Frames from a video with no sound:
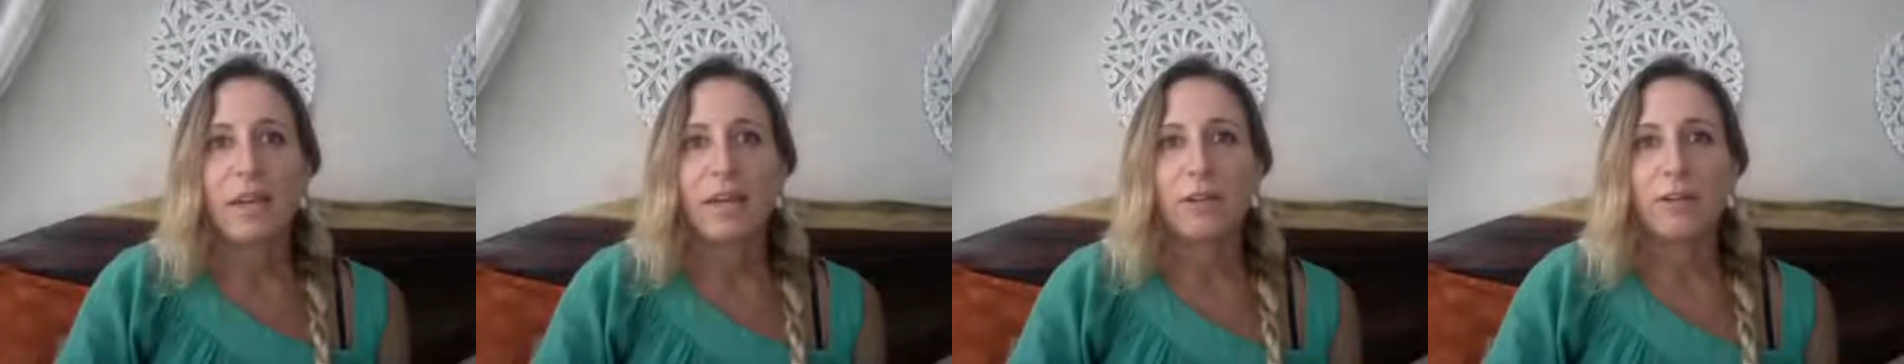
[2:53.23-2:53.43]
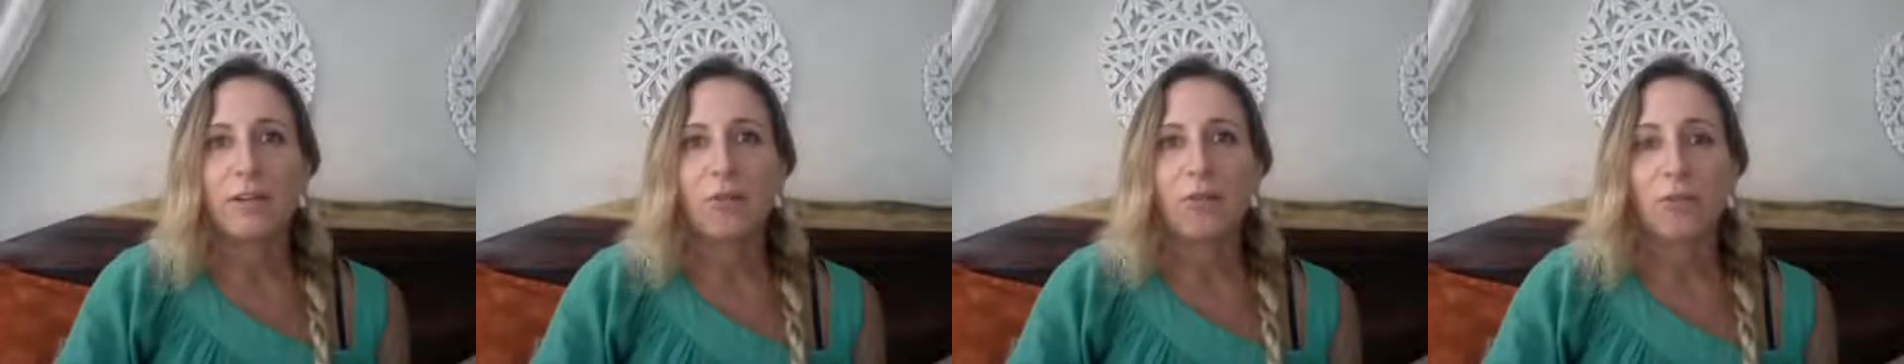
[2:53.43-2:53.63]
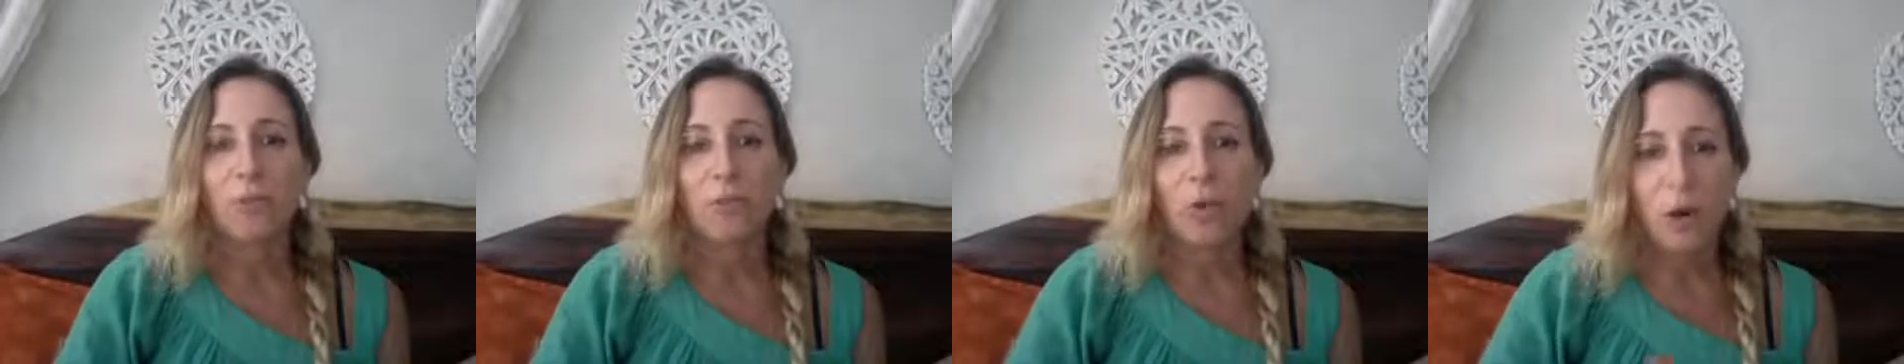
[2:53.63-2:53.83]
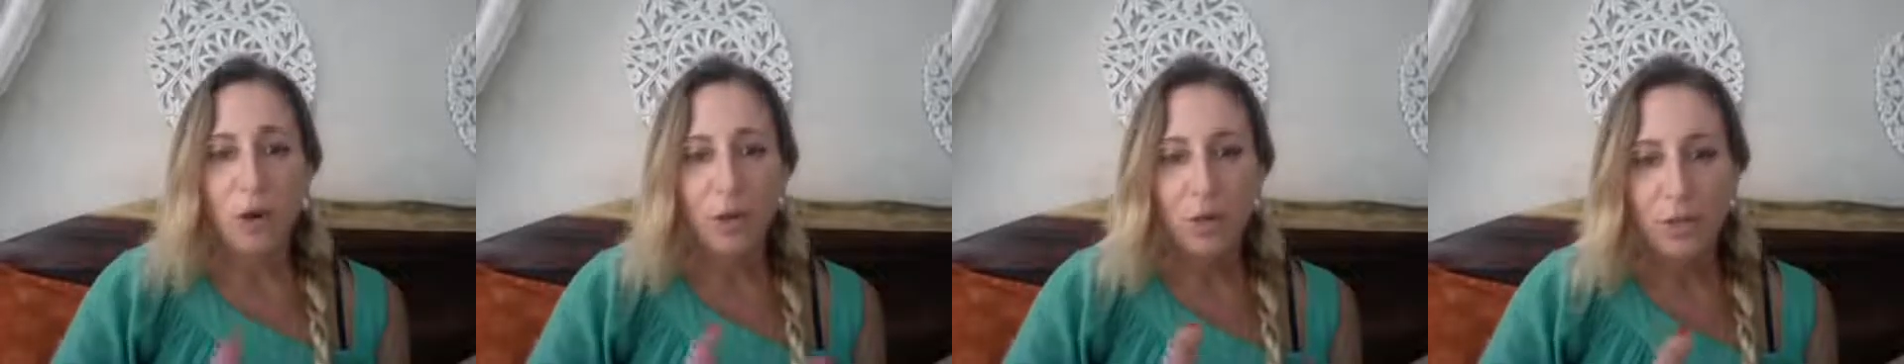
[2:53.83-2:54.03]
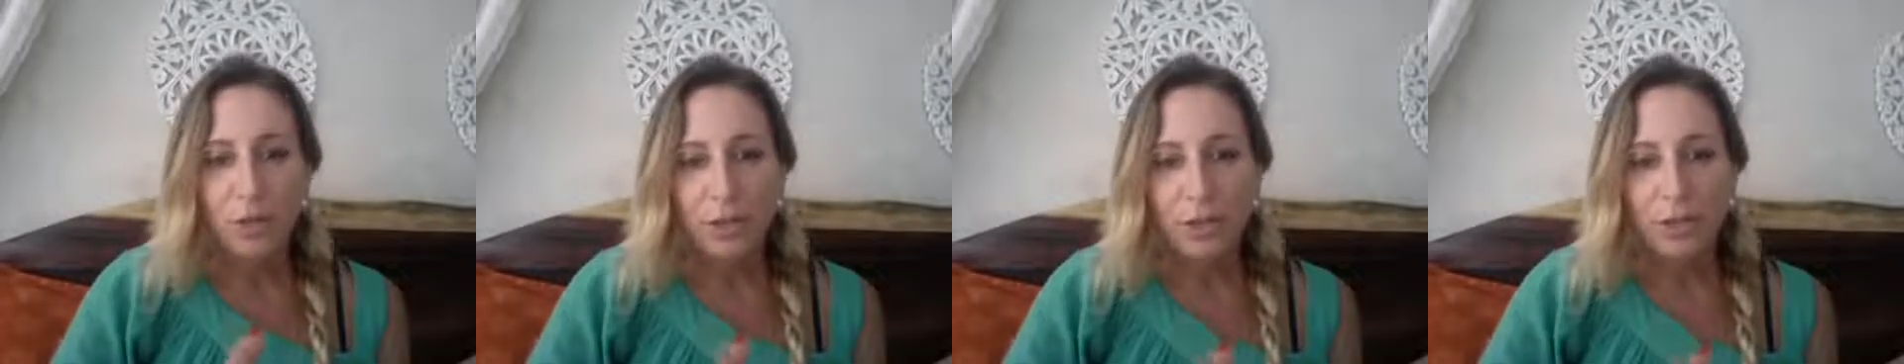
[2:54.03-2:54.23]

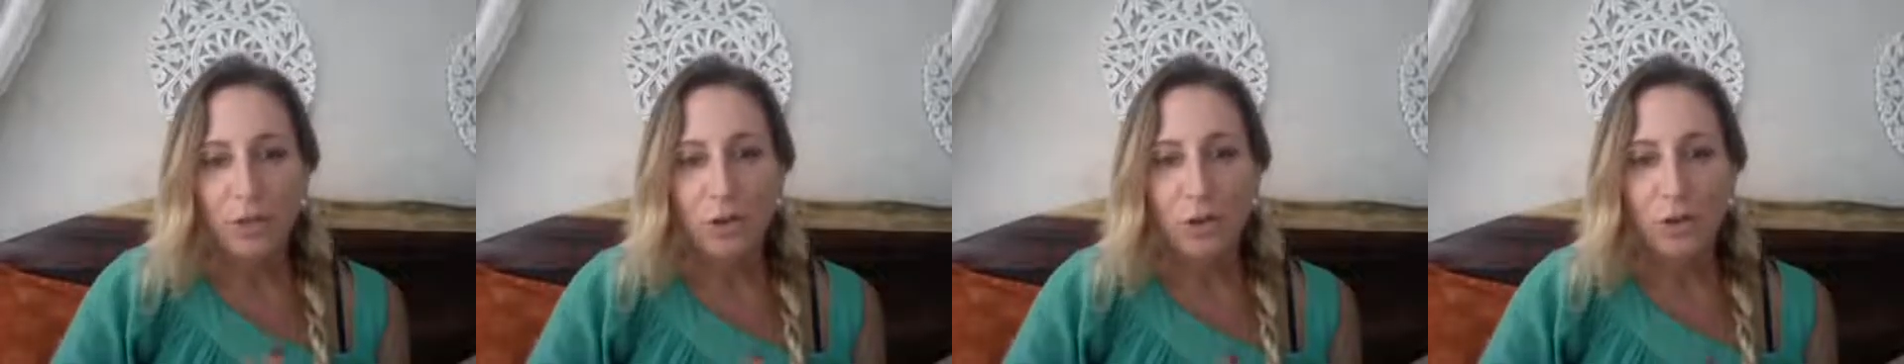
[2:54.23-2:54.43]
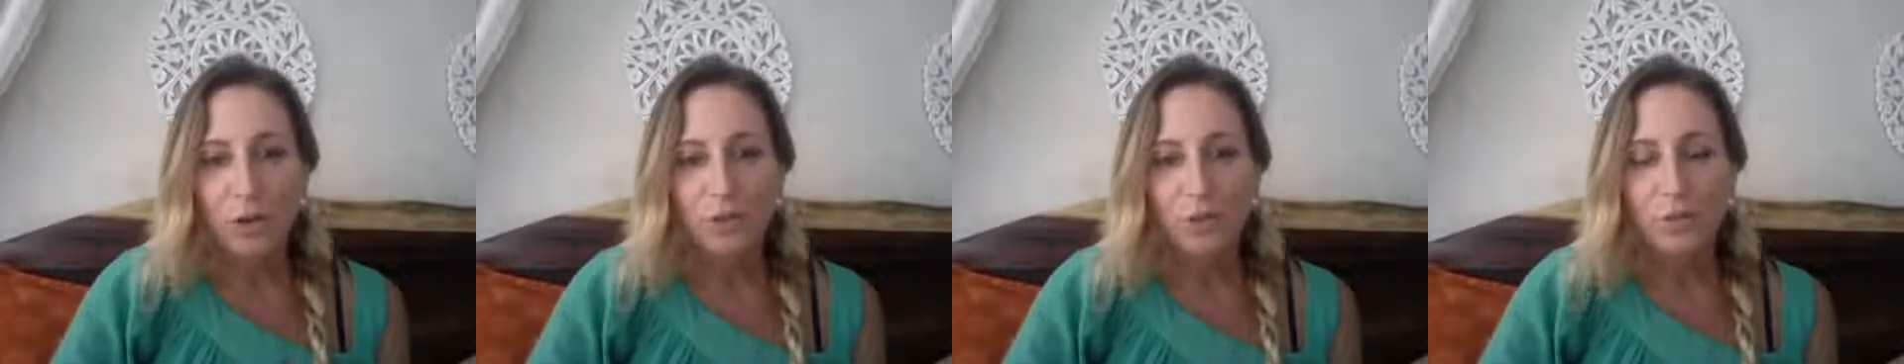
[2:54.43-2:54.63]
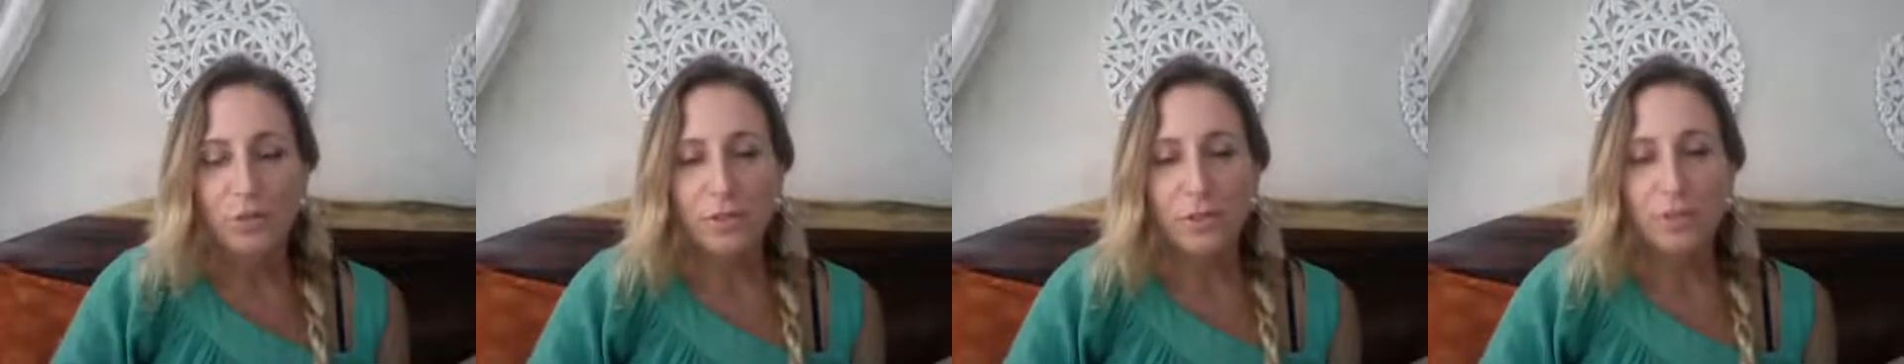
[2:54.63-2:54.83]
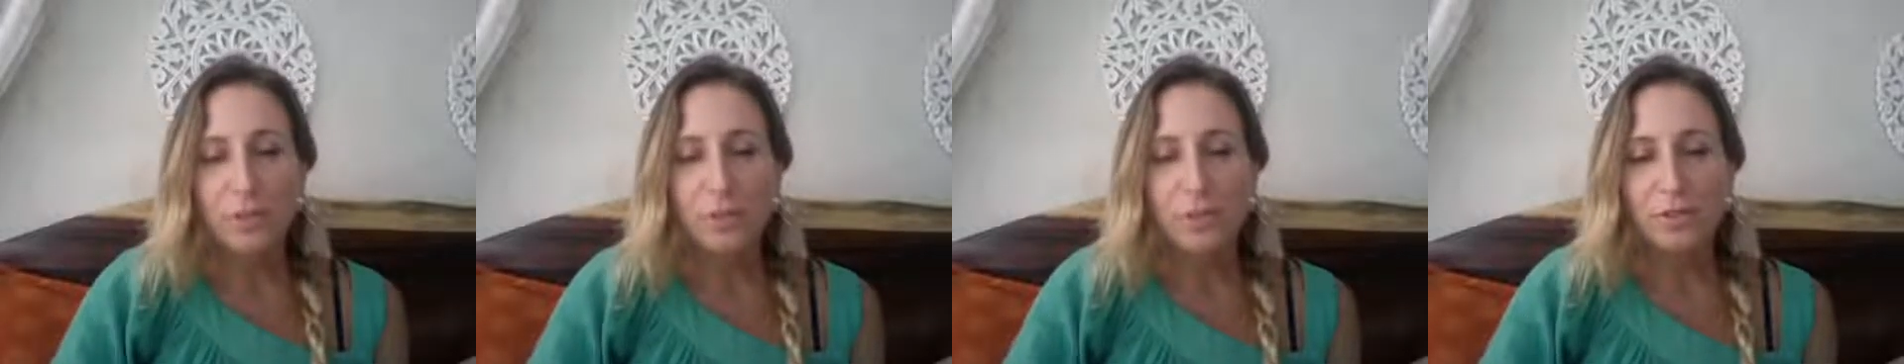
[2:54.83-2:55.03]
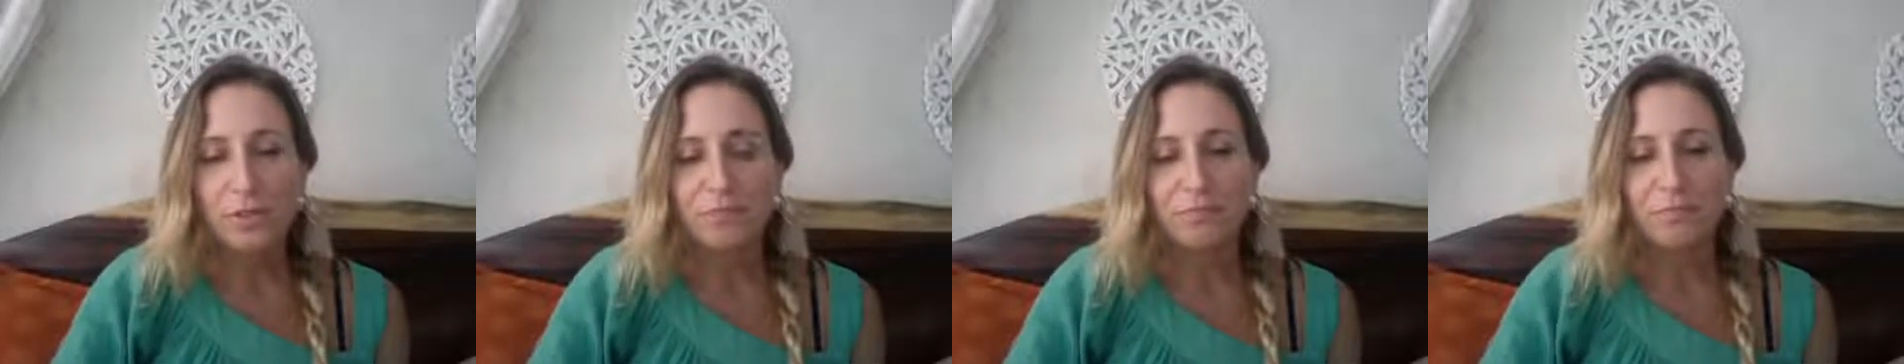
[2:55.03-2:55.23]
grow and evolve as
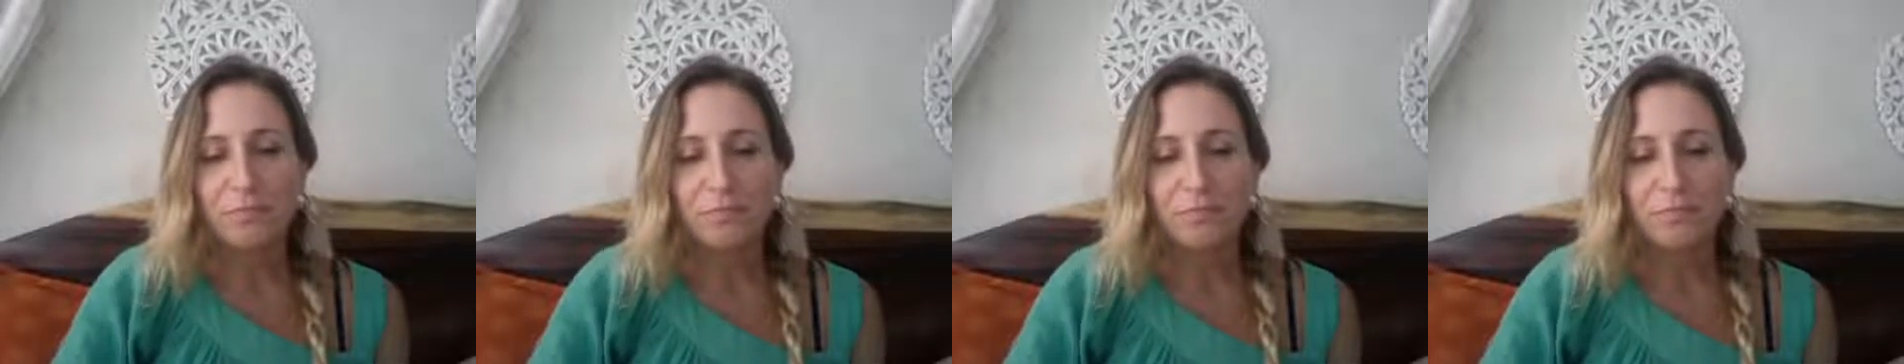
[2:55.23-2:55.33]
a